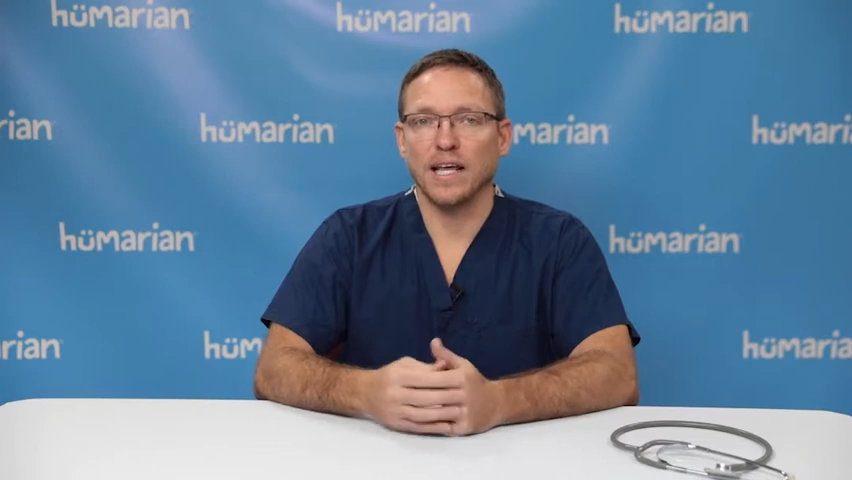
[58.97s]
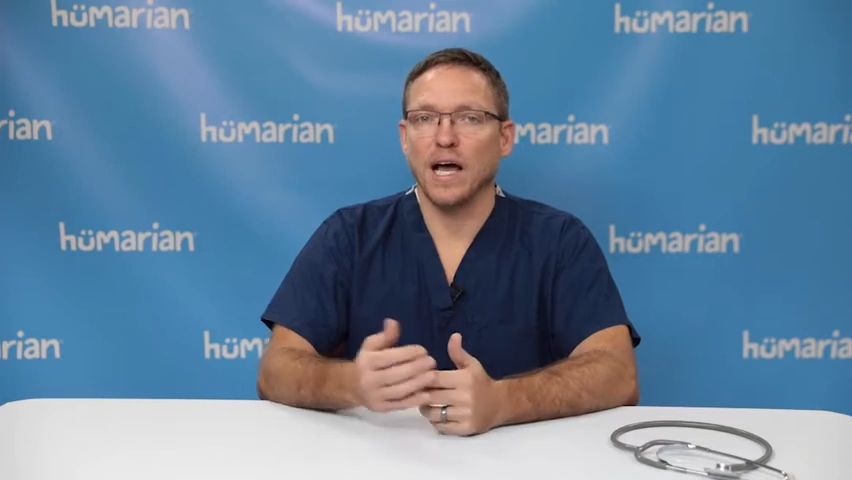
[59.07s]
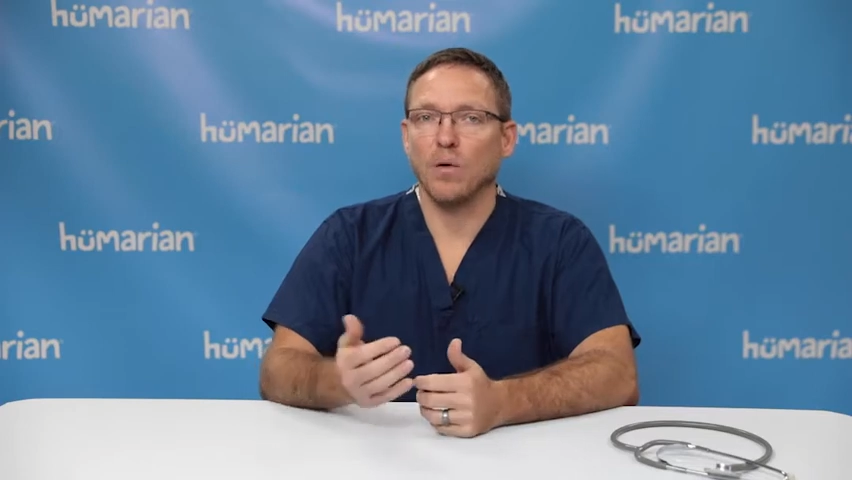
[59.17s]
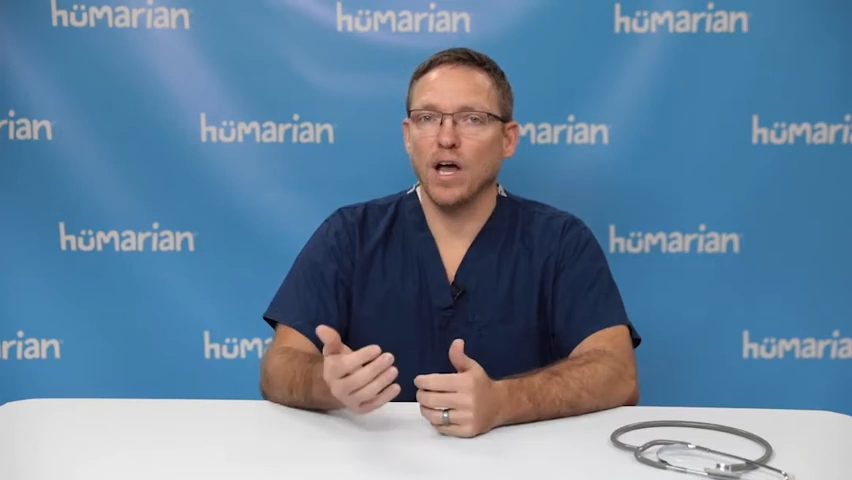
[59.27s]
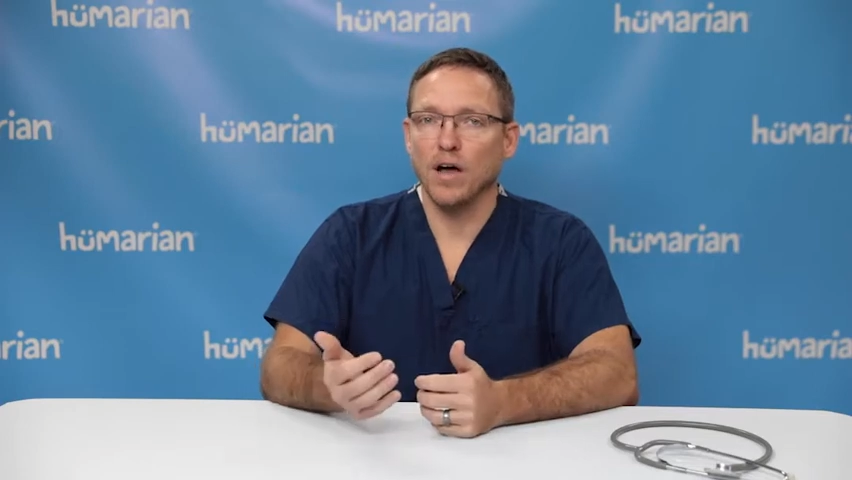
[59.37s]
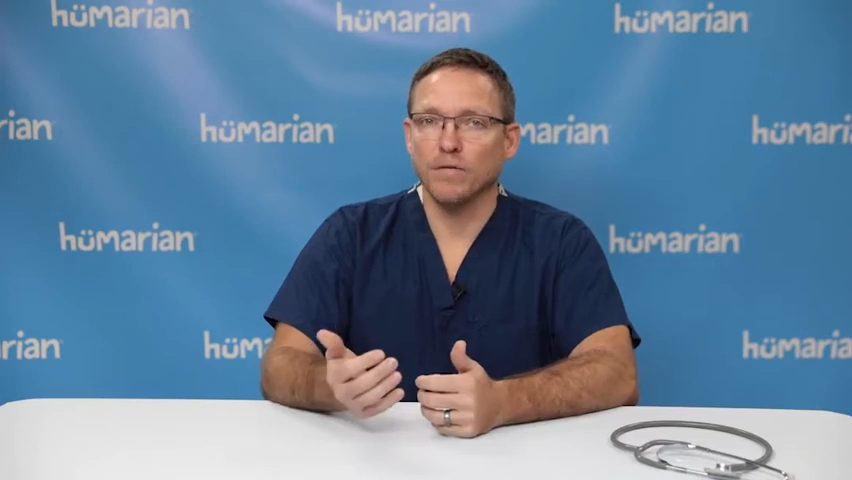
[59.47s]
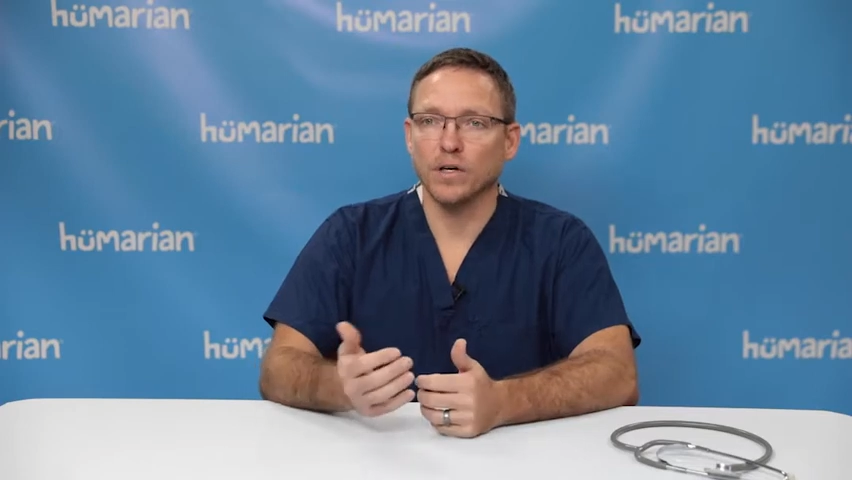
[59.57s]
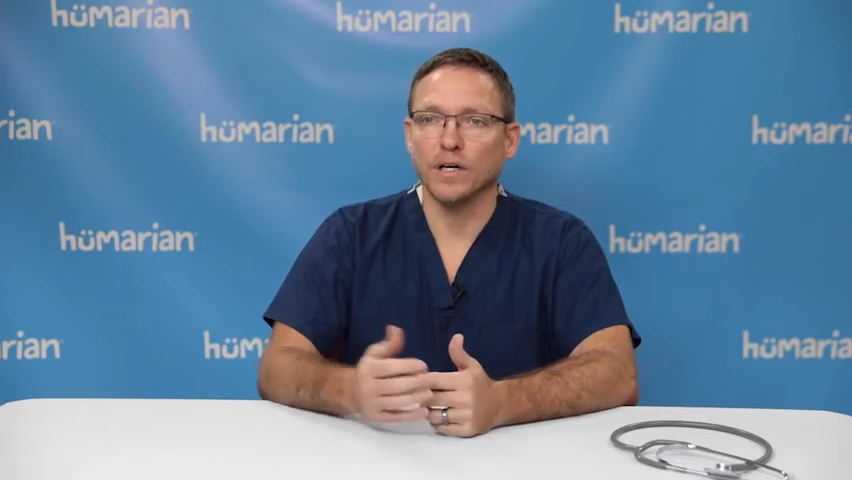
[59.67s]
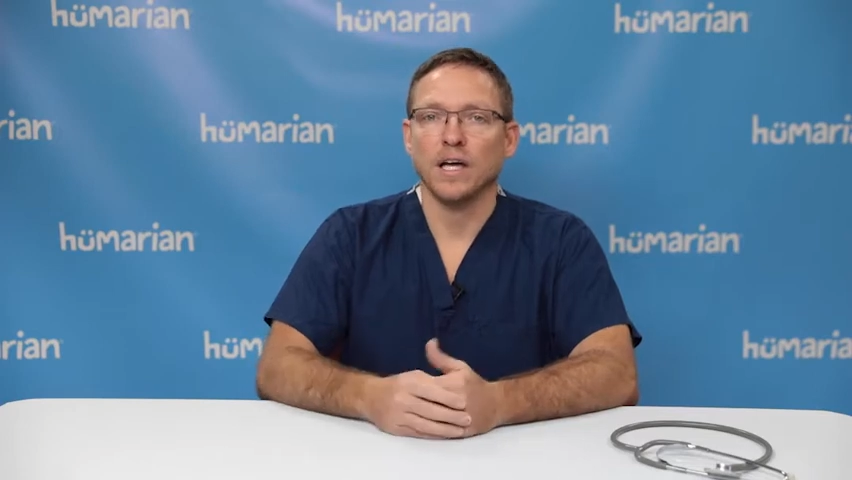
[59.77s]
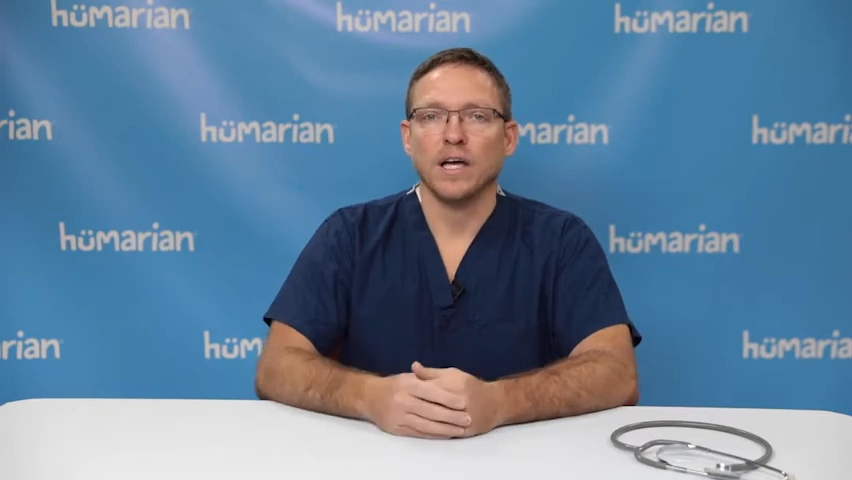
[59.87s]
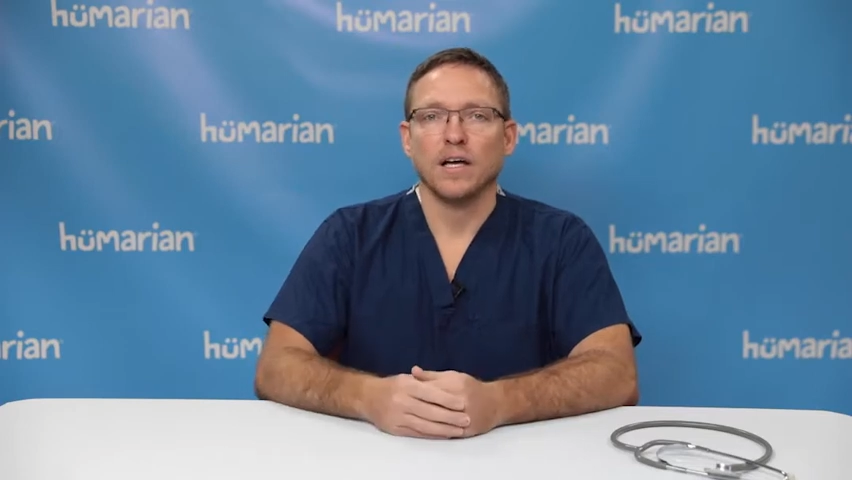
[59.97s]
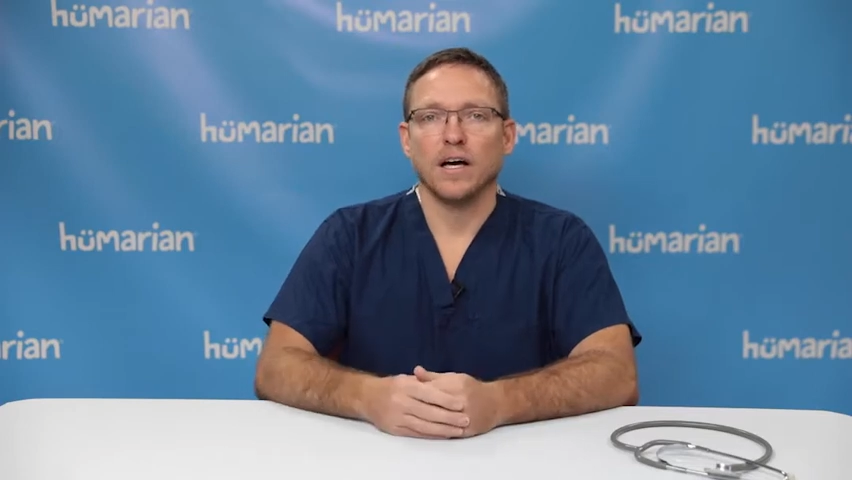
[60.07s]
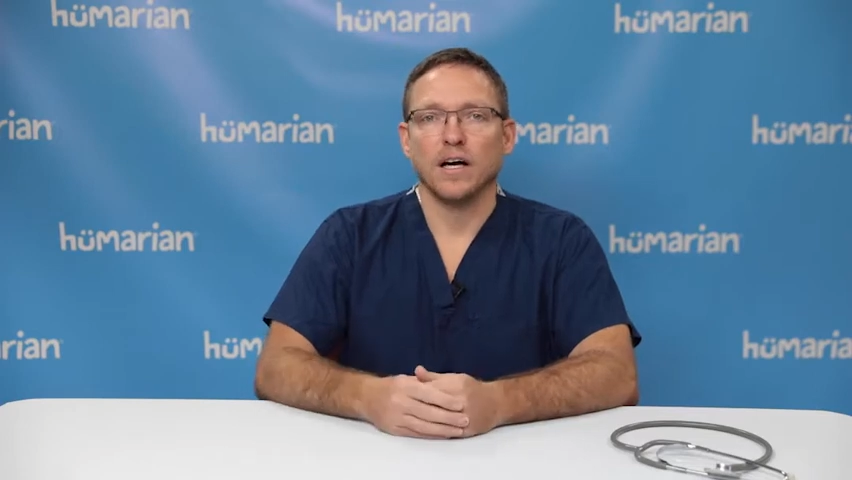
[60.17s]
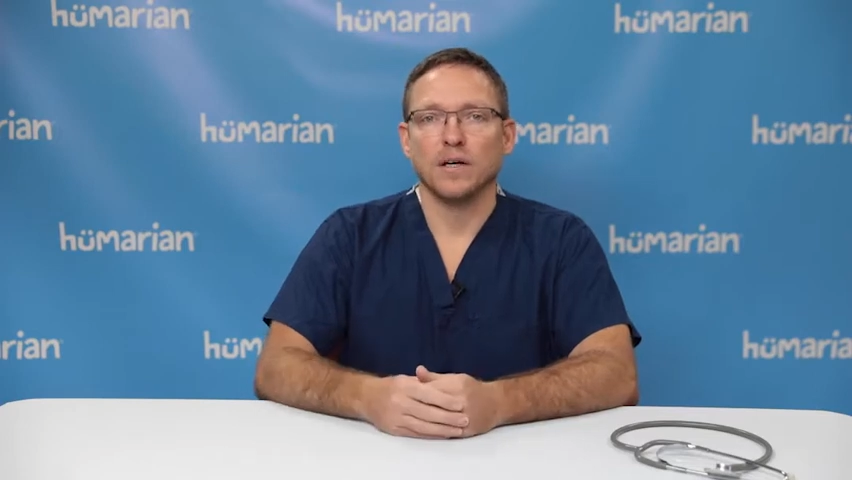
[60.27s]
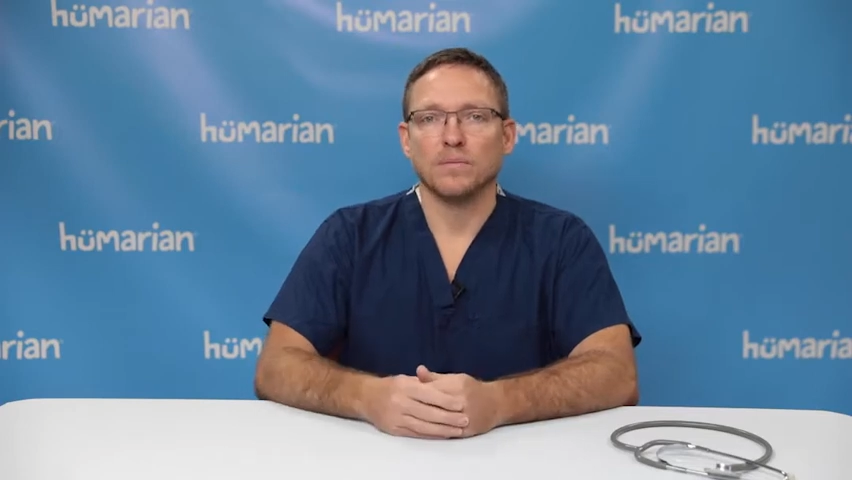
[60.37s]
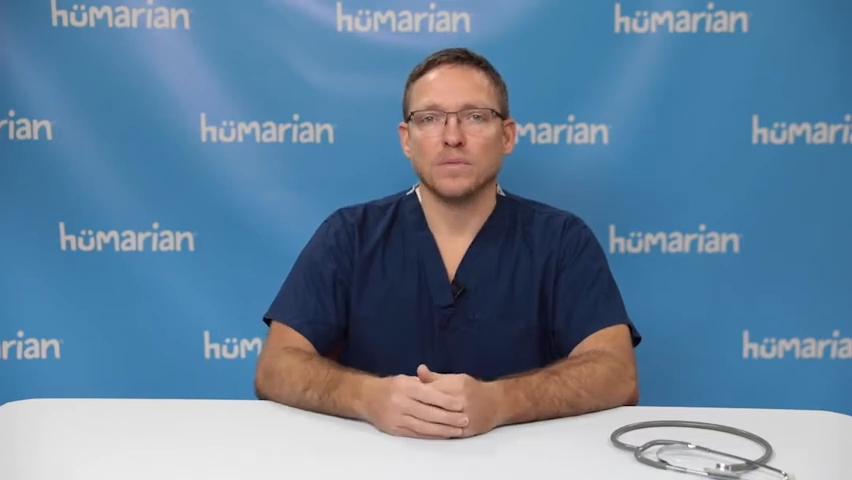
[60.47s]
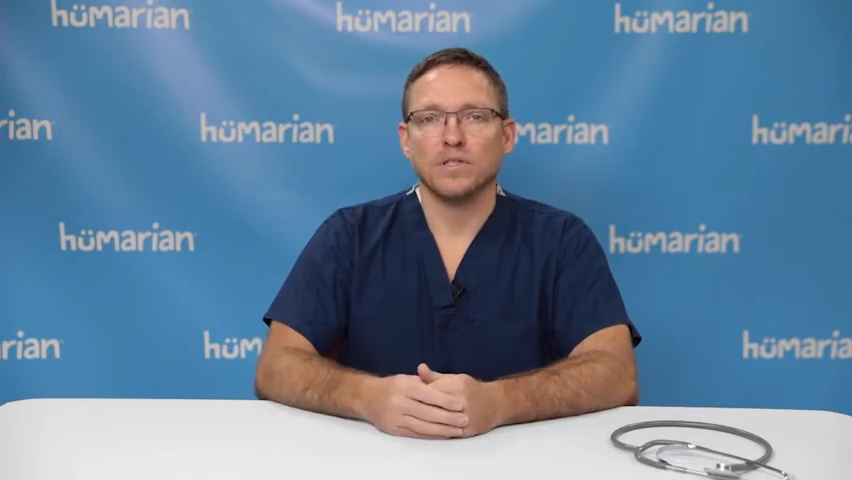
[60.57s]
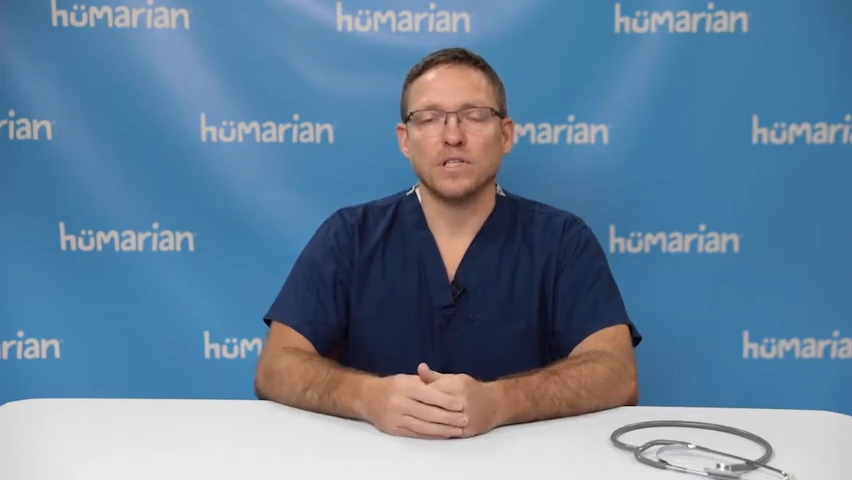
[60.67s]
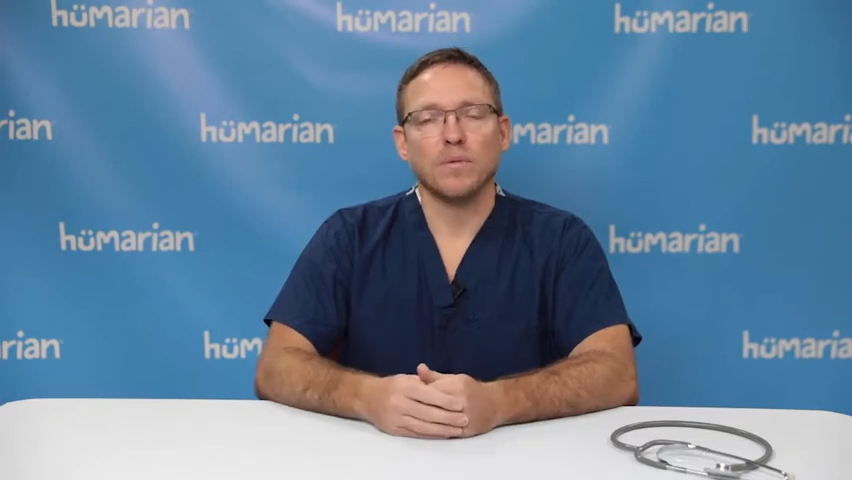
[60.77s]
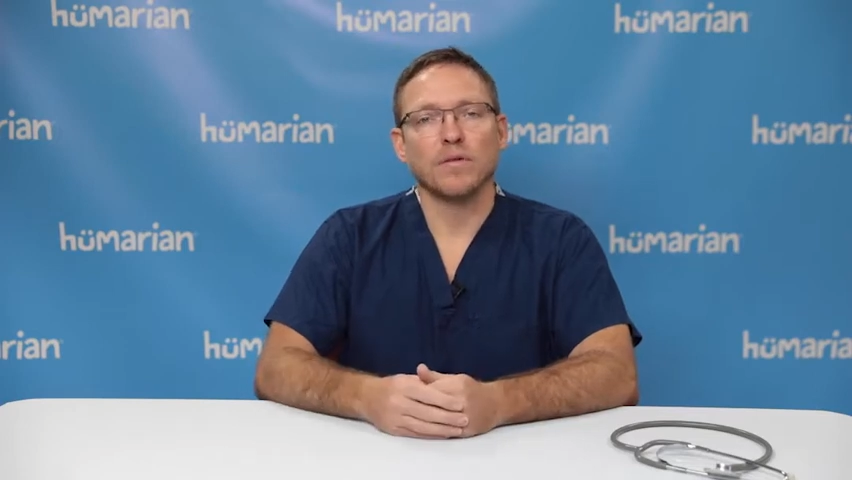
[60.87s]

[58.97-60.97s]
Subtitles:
However, some